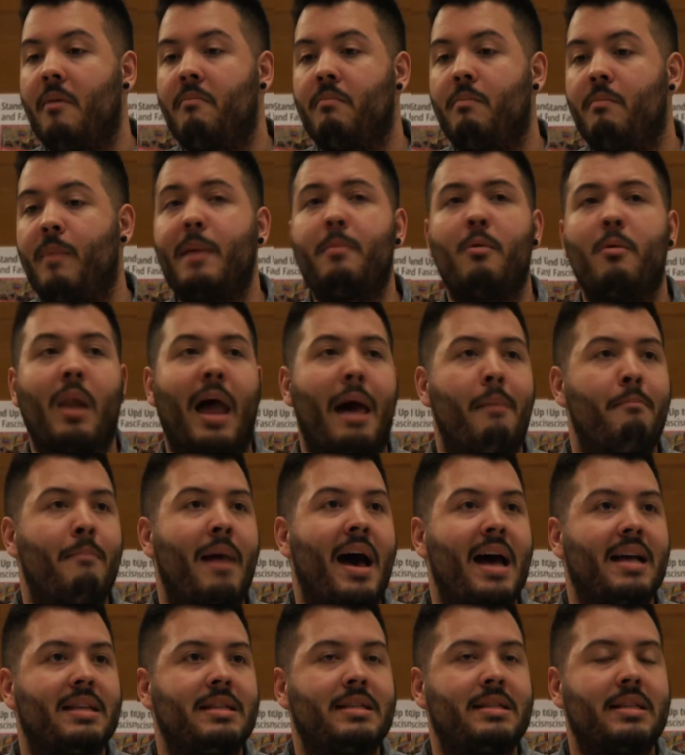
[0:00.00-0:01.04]
people like
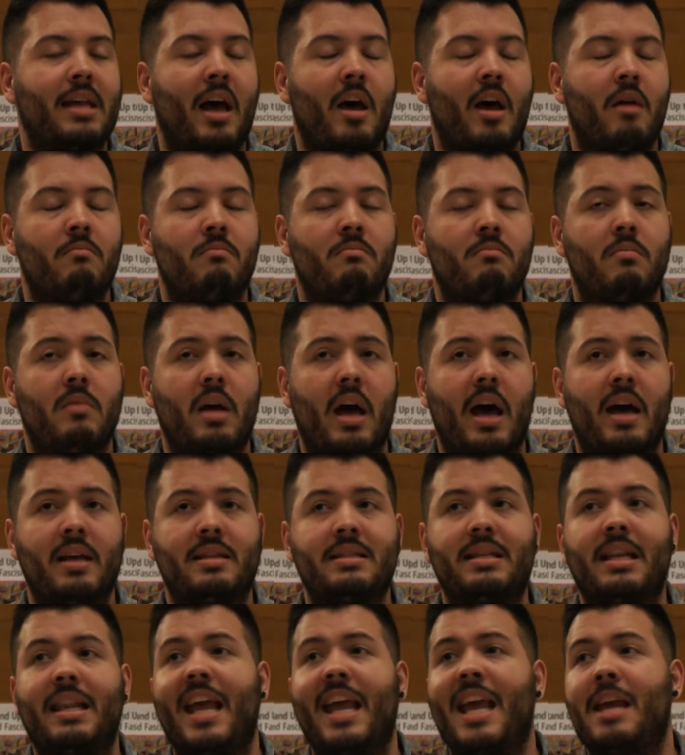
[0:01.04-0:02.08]
Maz
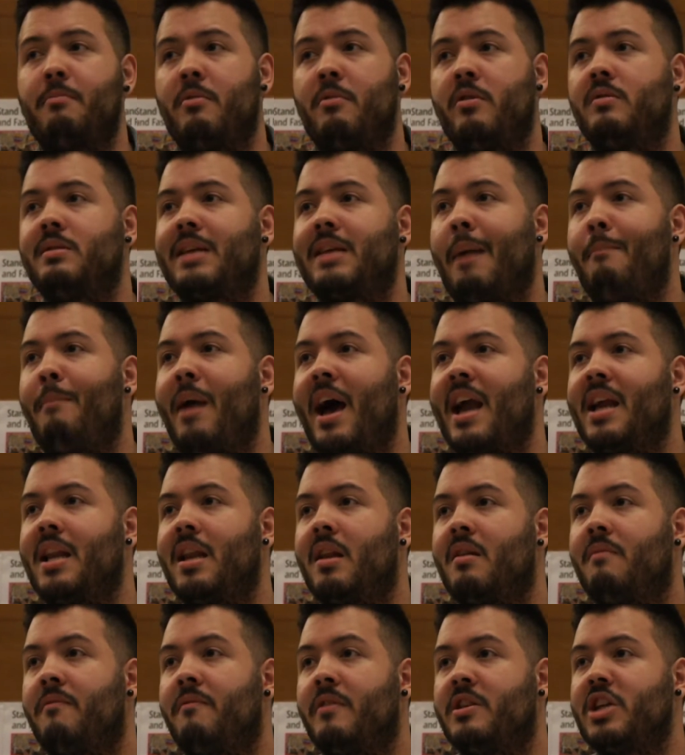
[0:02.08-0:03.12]
Salim, who's
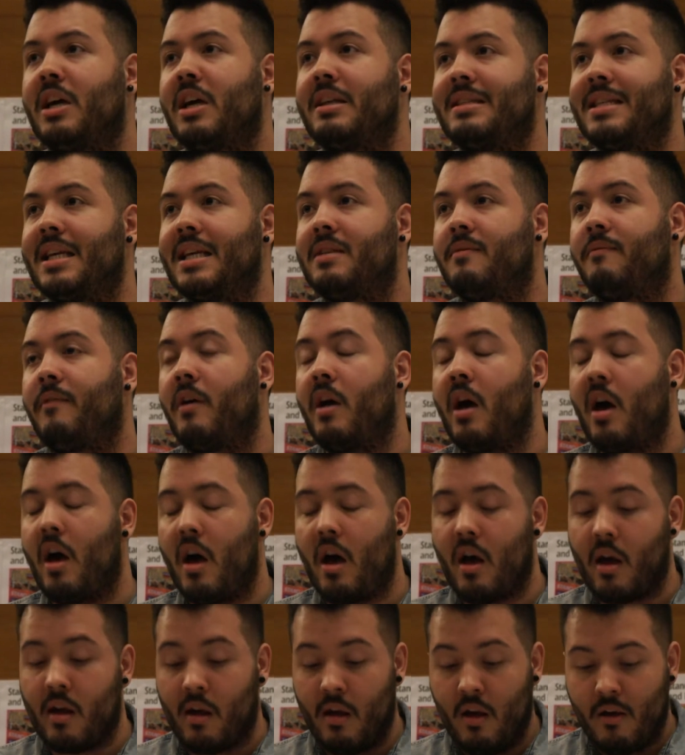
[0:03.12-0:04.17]
campaigning for justice for
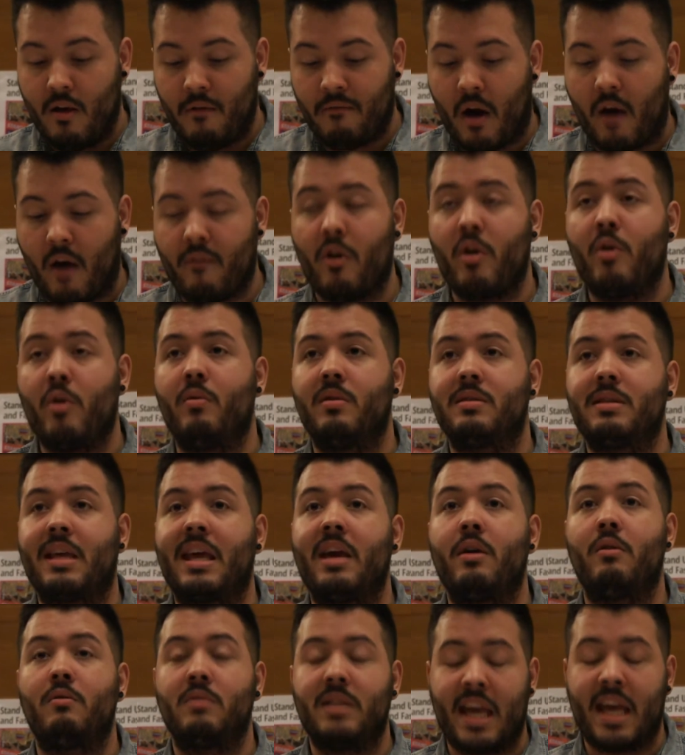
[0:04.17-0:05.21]
her father, who was
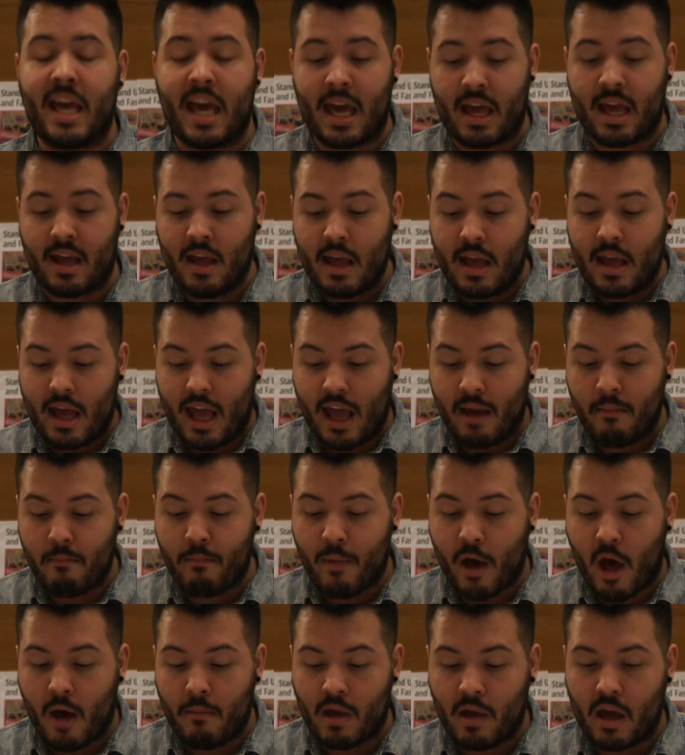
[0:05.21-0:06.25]
killed here in
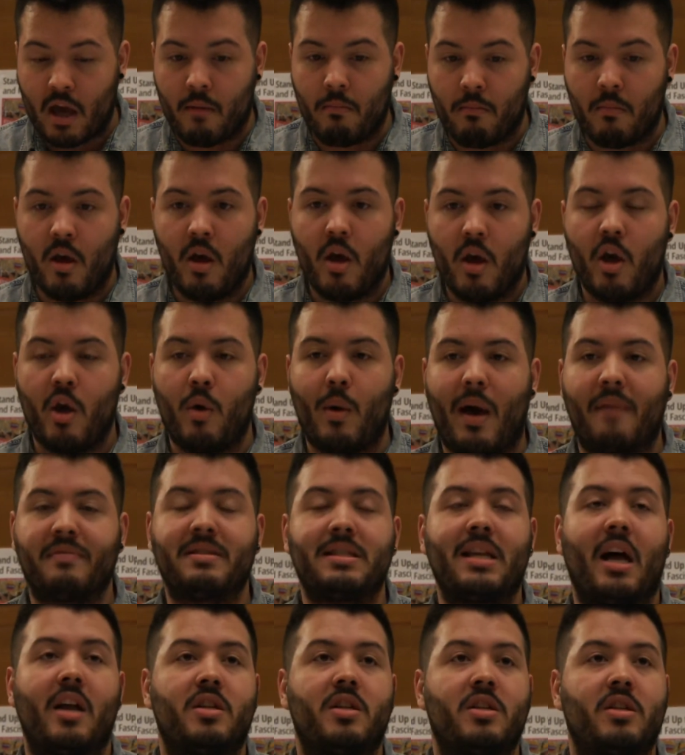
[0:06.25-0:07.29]
Birmingham, who
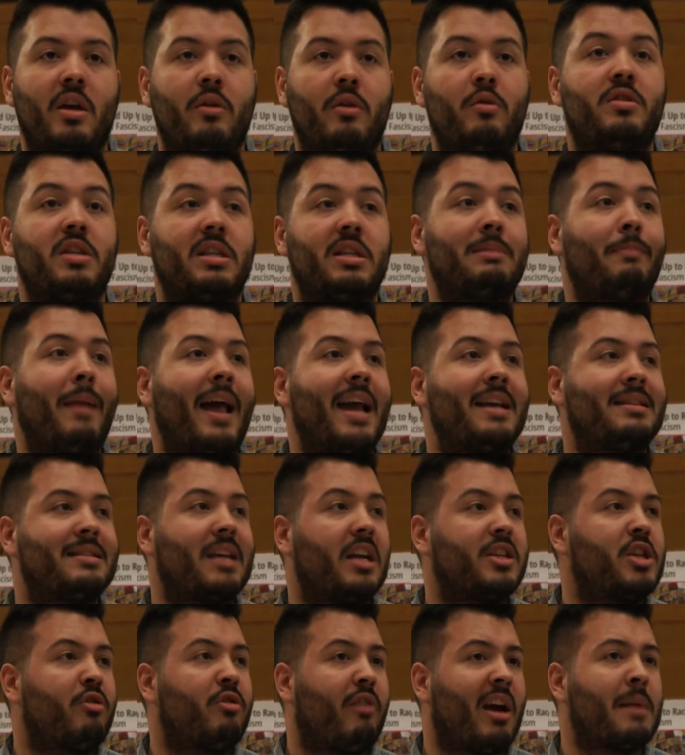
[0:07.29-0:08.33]
display
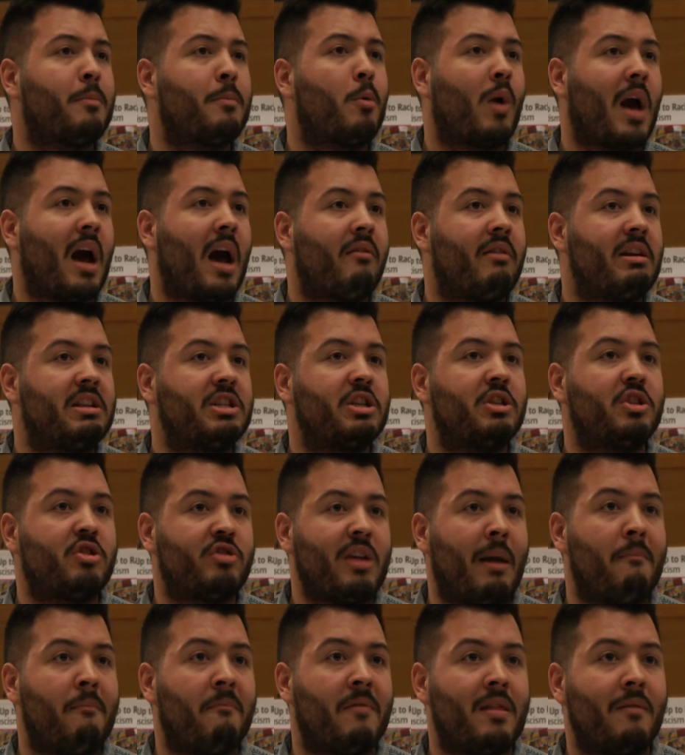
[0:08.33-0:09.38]
such incredible courage and
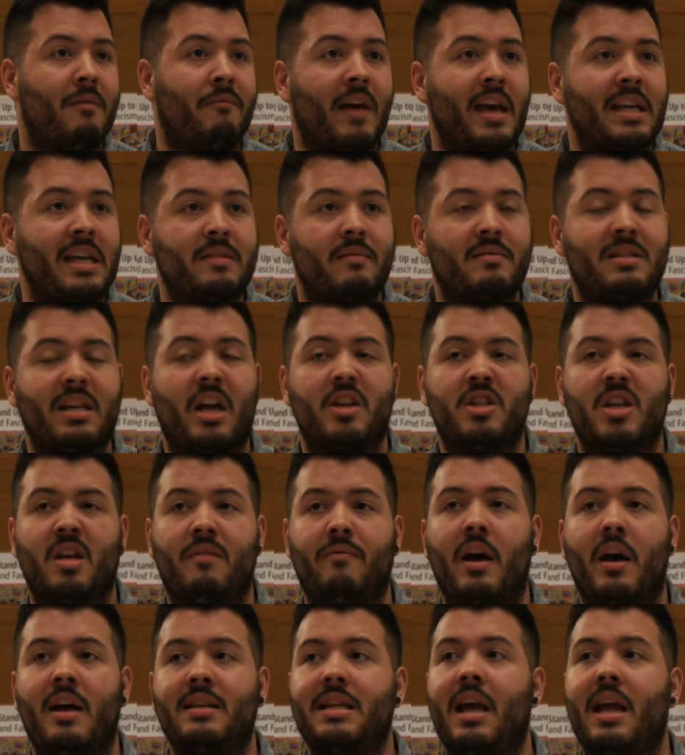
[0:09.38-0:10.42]
strength in the face of such
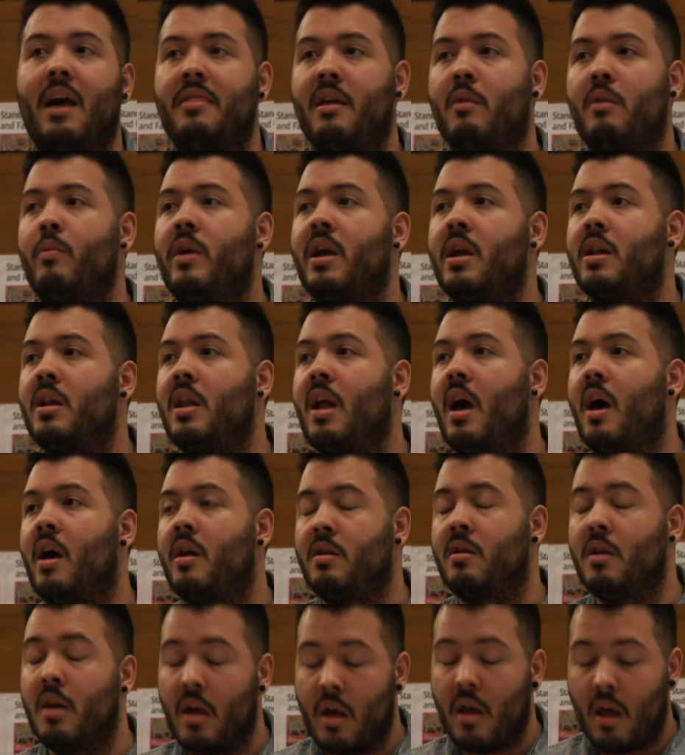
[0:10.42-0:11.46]
adversity. I think we can
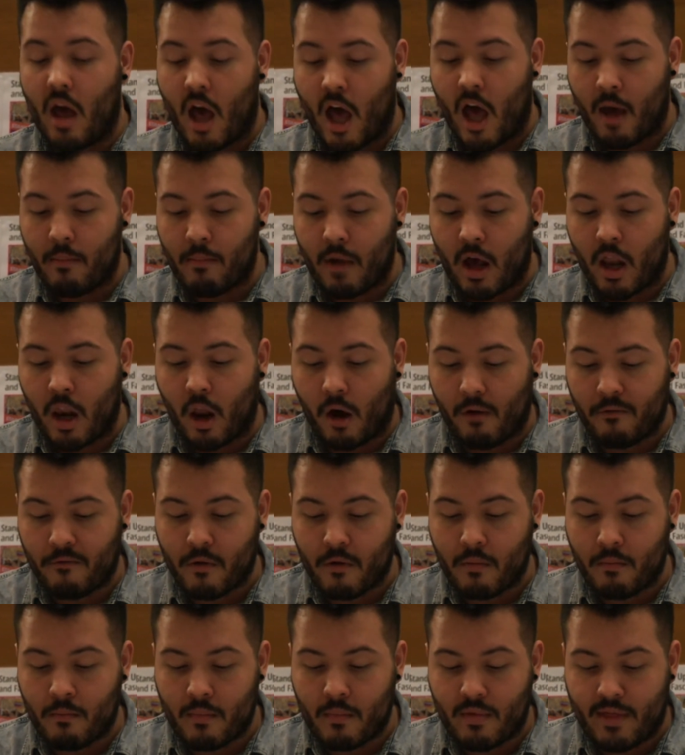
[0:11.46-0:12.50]
learn a lot
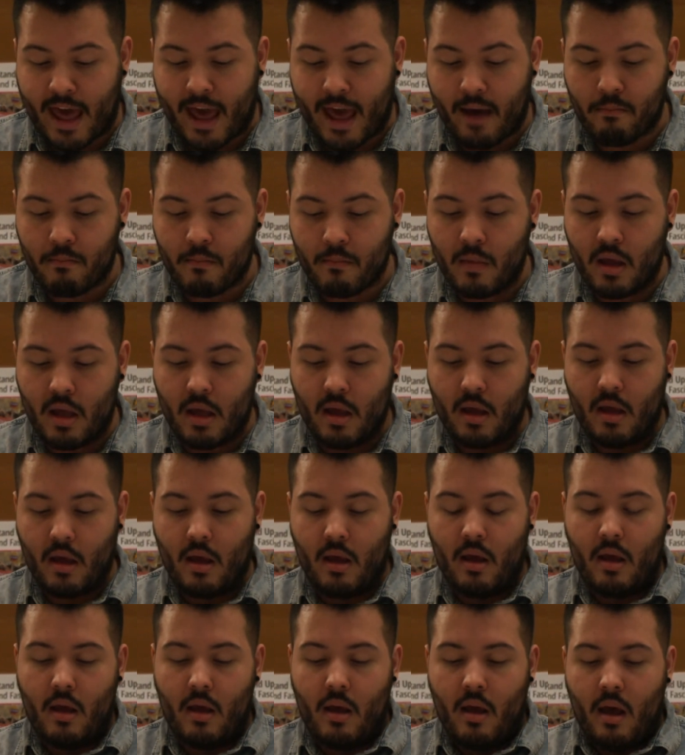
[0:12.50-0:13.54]
from them.
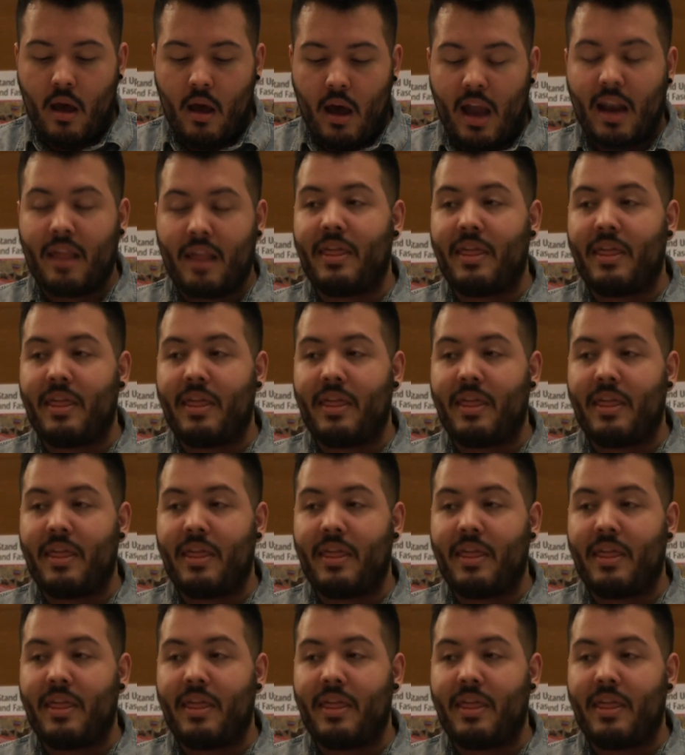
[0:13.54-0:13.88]
And I